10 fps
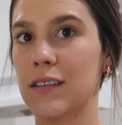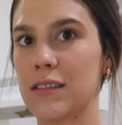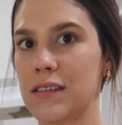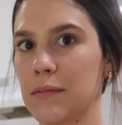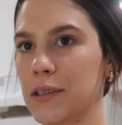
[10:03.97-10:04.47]

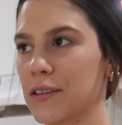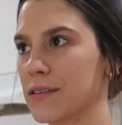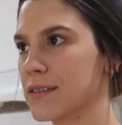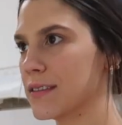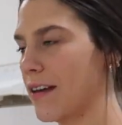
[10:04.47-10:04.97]
some little
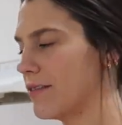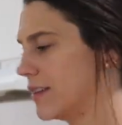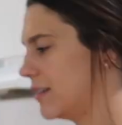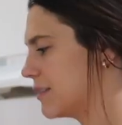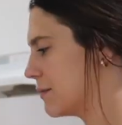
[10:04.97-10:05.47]

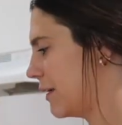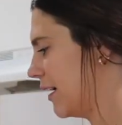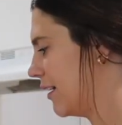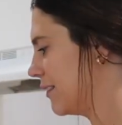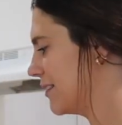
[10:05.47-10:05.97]
seventies
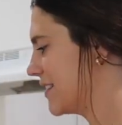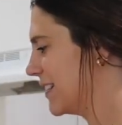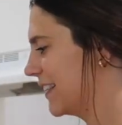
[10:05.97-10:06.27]
pants.